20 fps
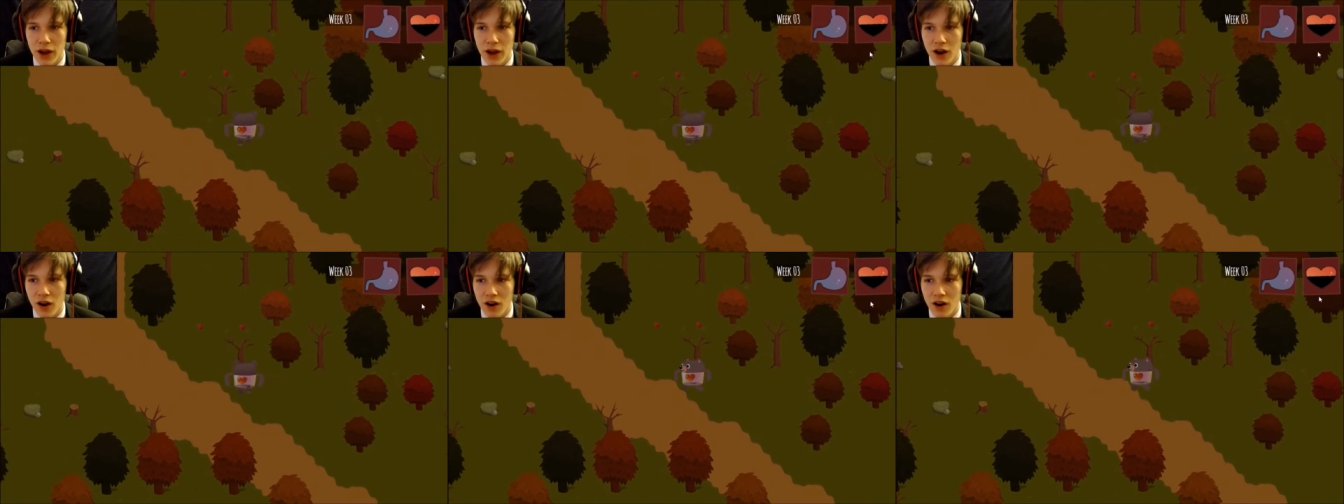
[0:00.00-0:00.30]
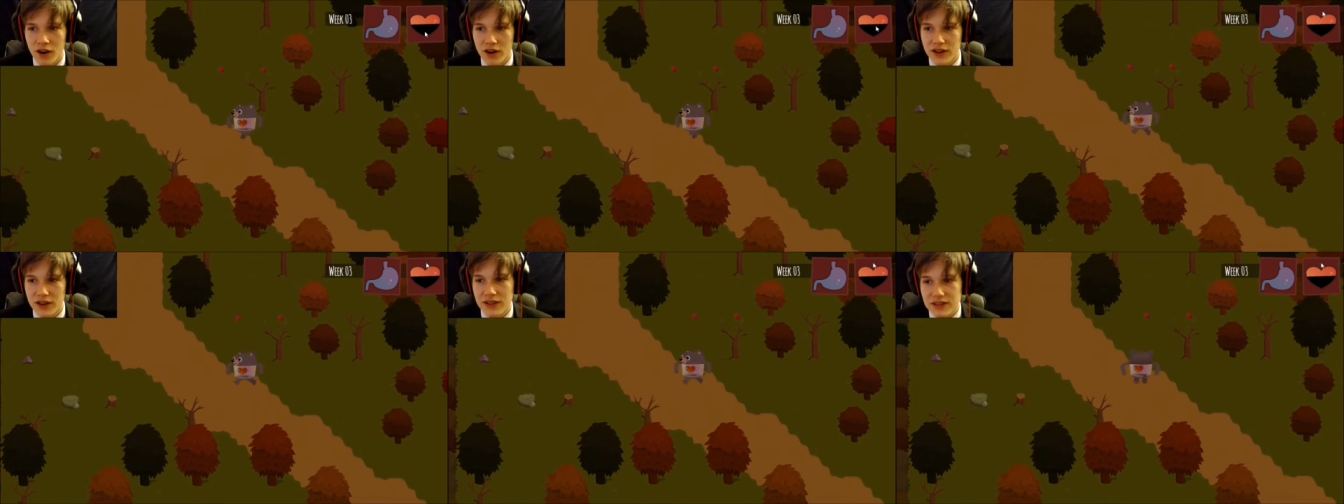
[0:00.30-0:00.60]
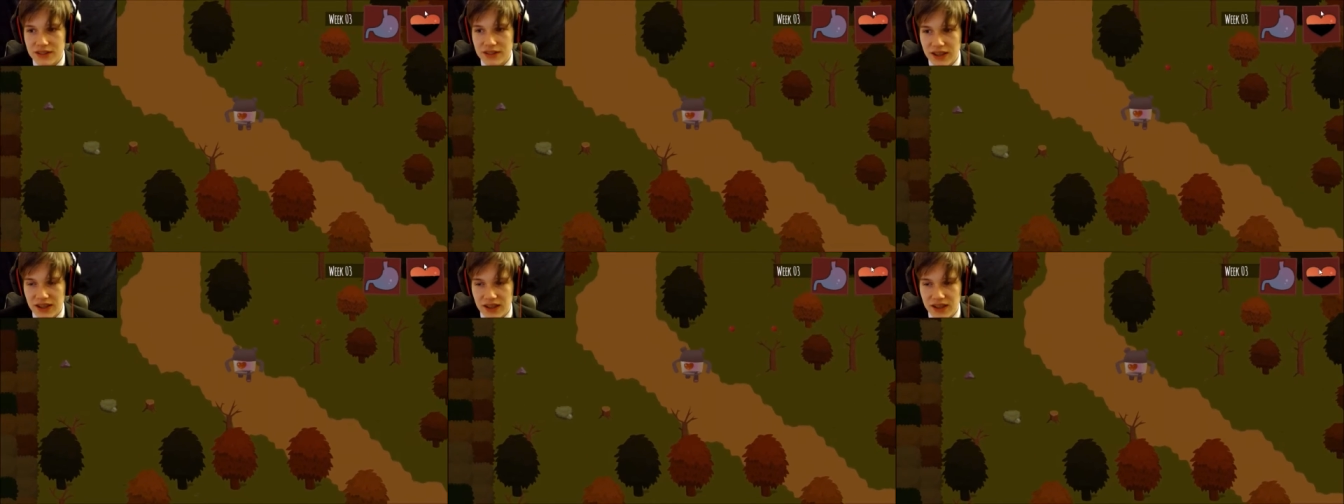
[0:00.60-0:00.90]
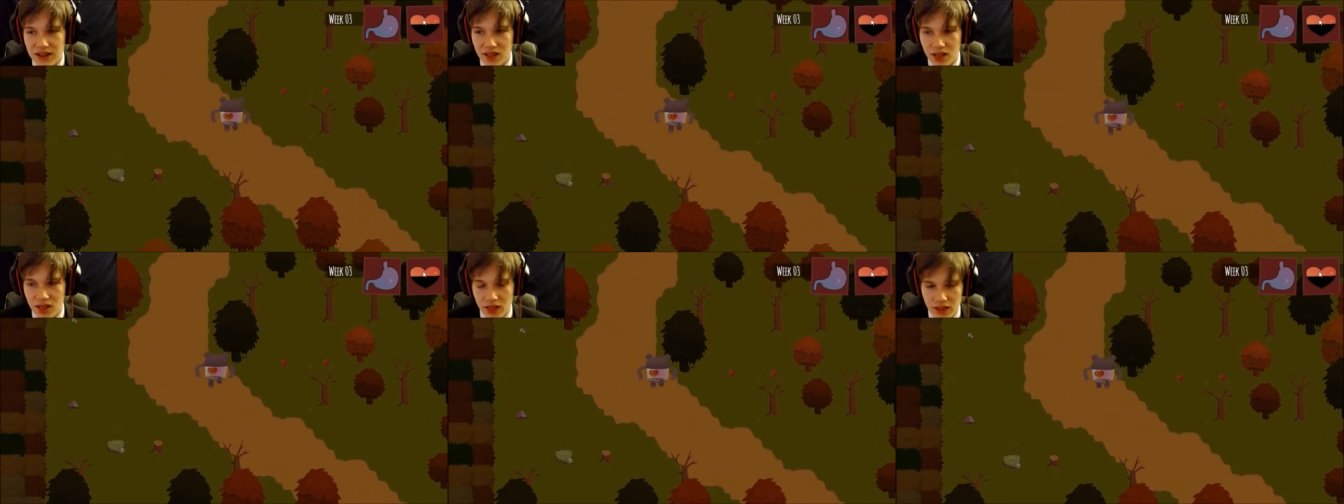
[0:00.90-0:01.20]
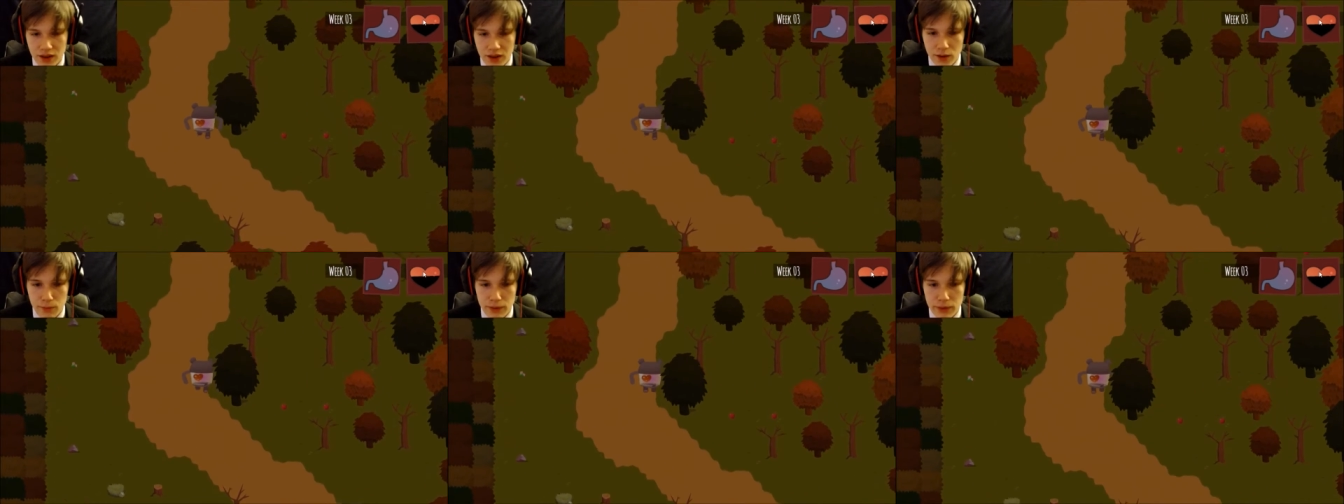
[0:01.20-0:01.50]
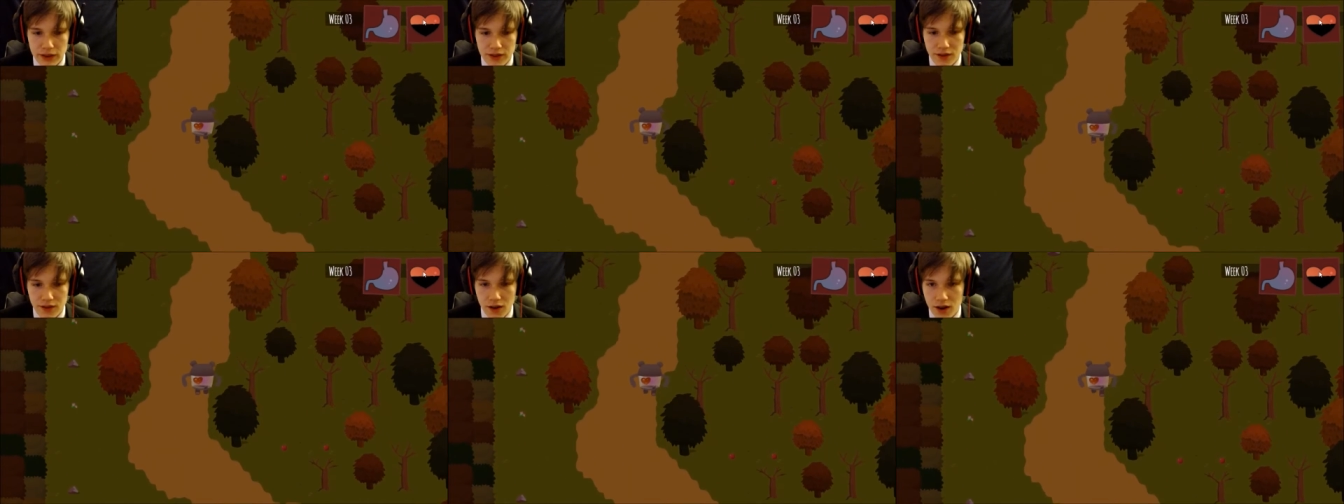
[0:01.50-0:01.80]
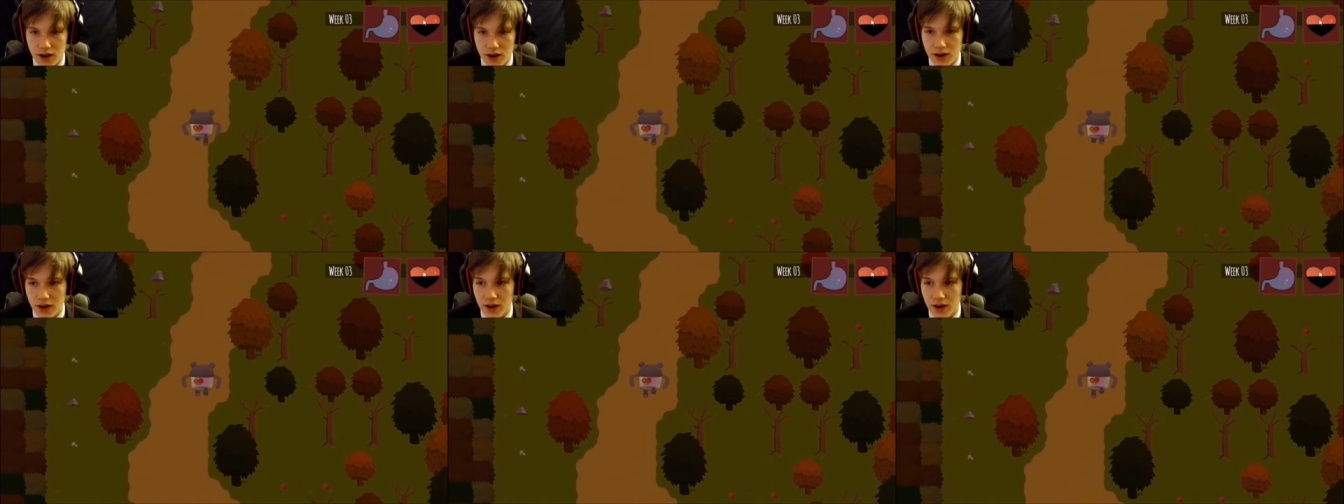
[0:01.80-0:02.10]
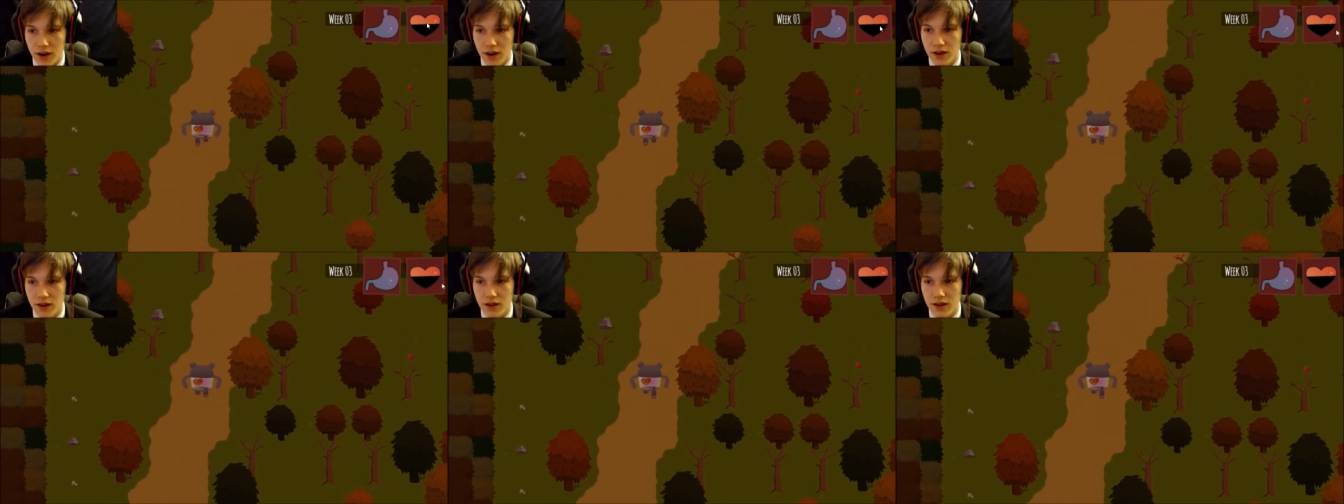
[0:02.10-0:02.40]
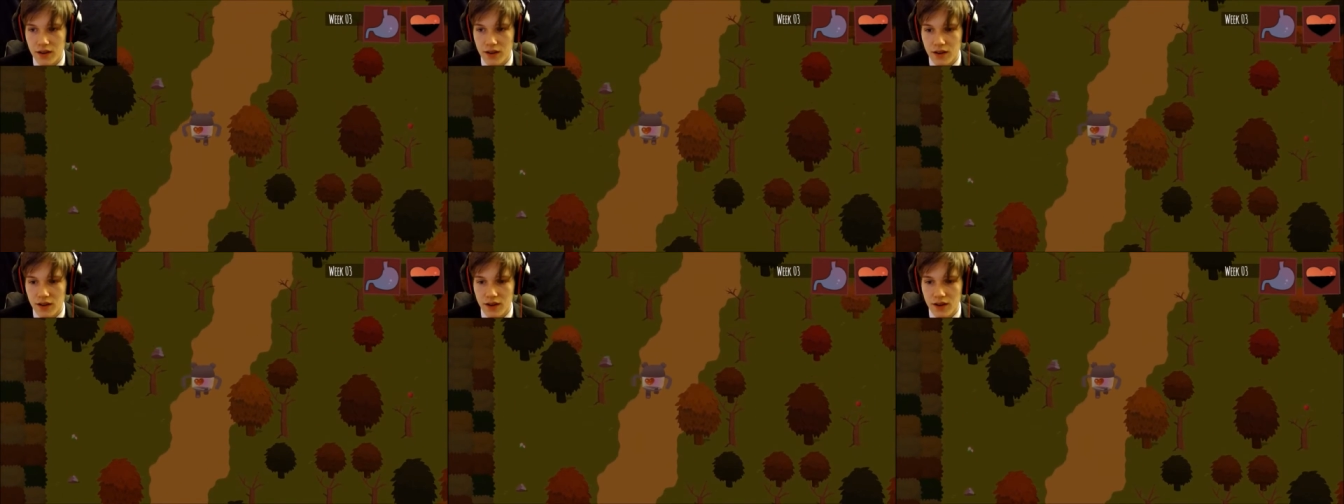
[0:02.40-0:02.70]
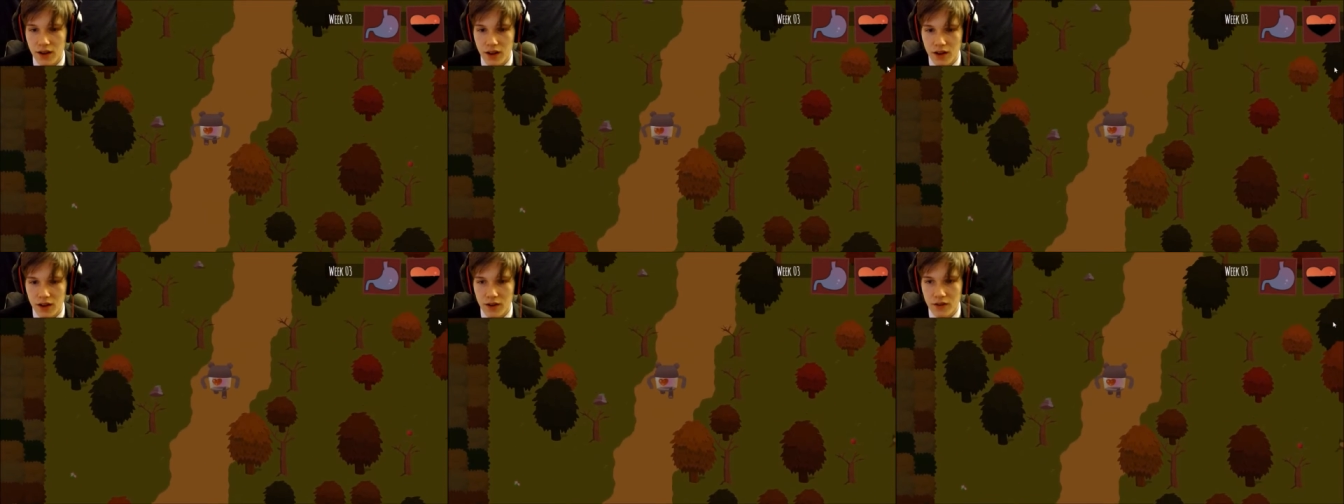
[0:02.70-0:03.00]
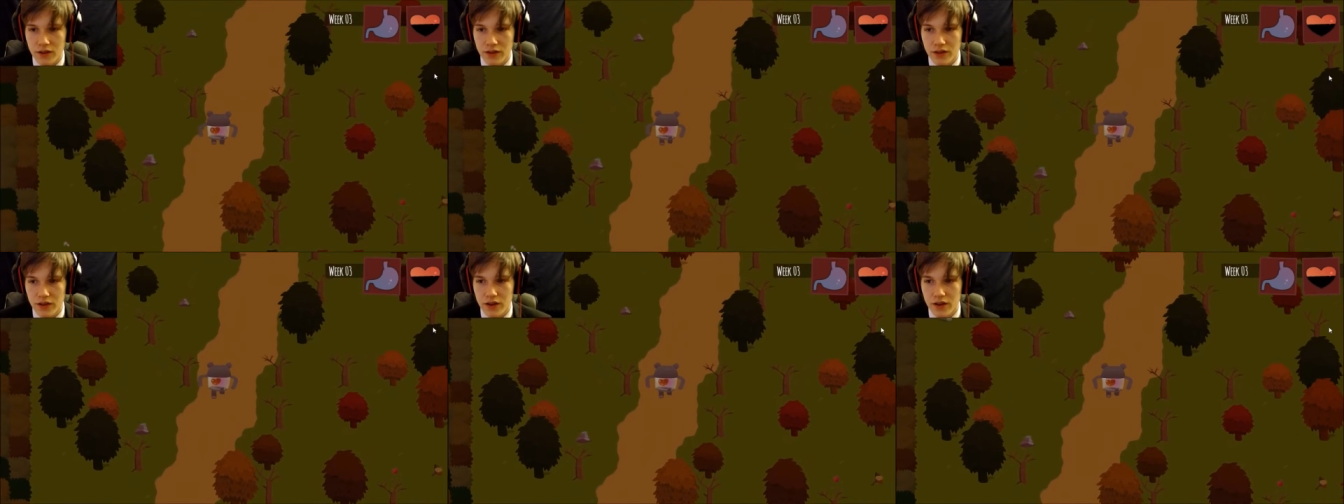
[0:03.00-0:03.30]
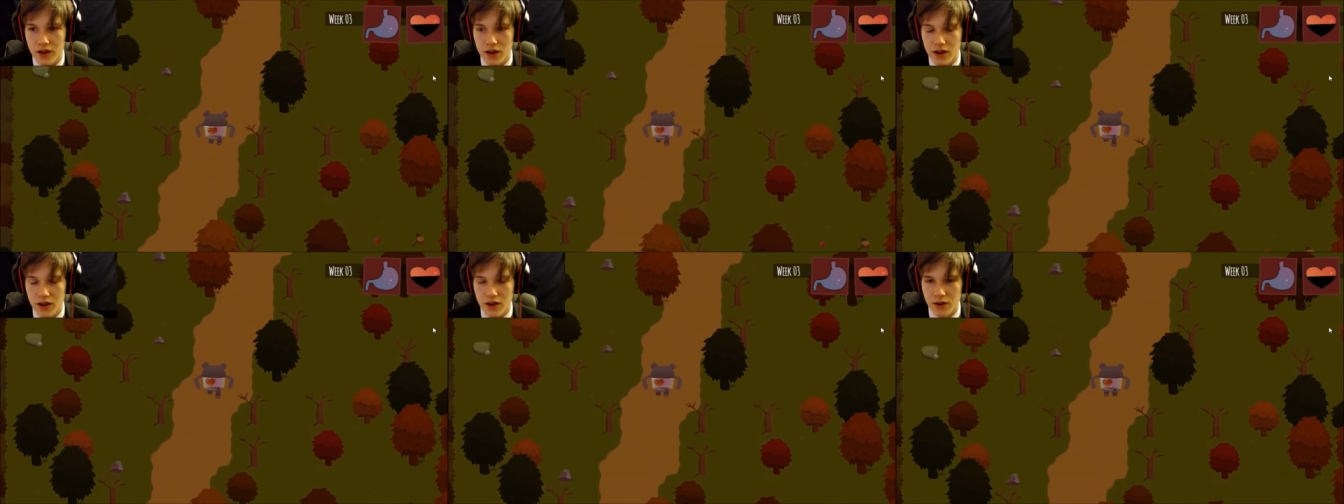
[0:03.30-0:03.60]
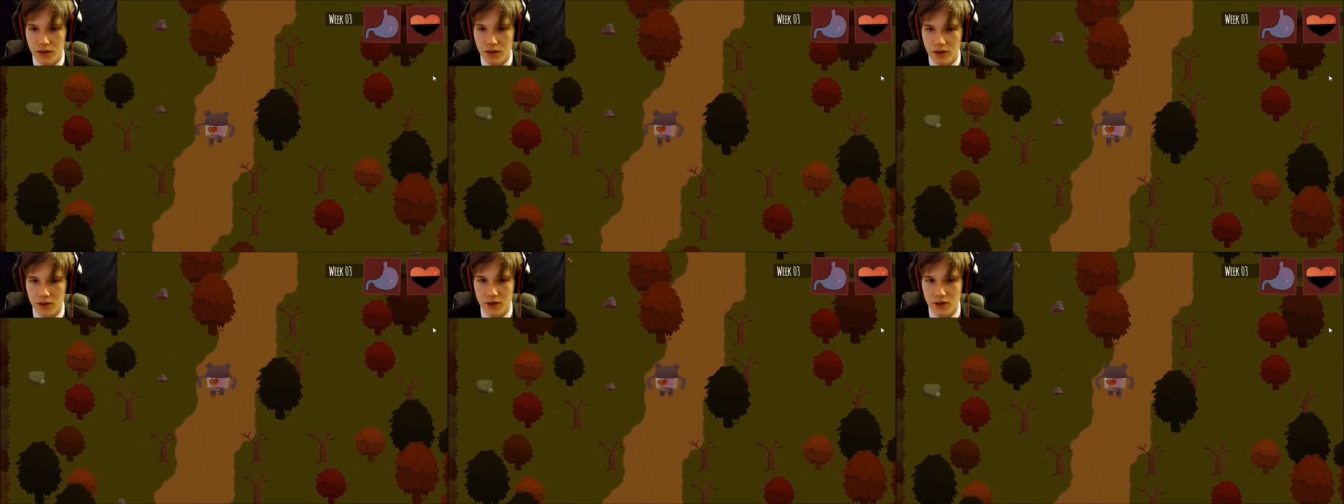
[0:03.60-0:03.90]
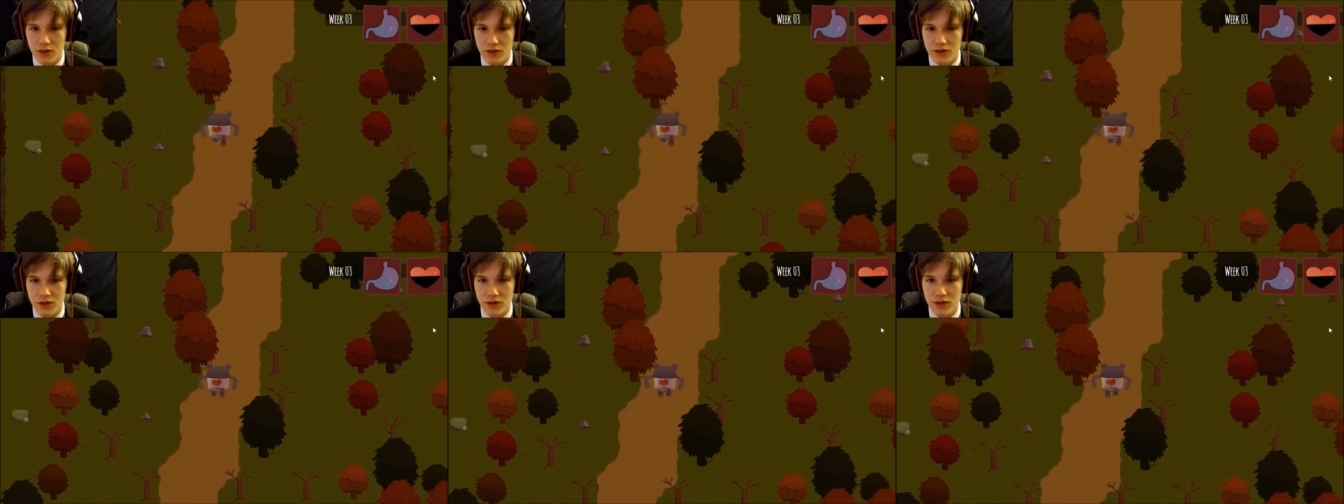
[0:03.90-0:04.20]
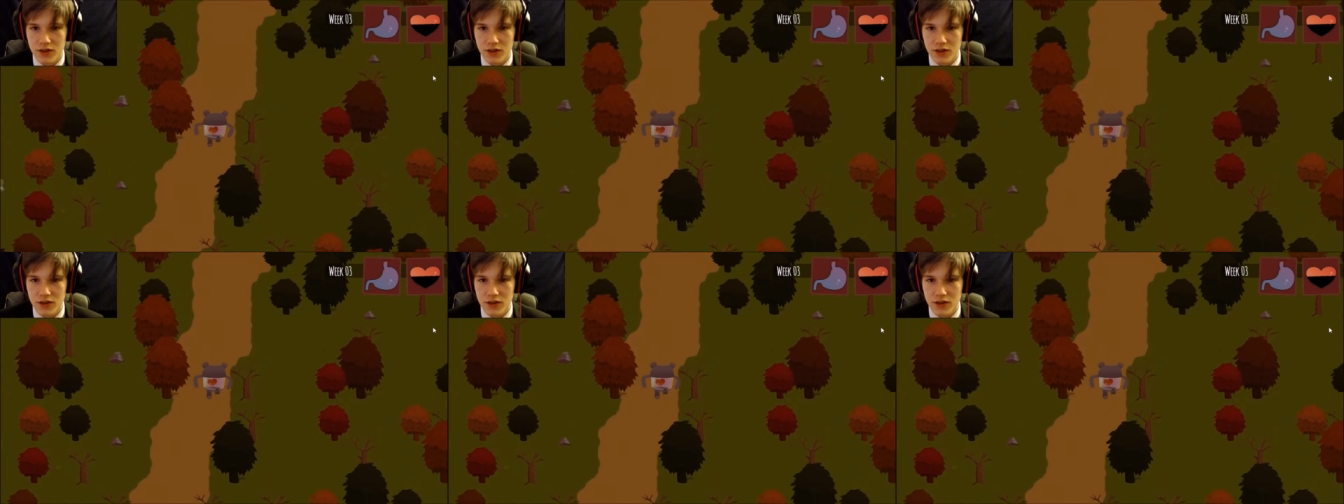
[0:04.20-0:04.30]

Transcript: my heart is getting a little bit darker. Oh, no.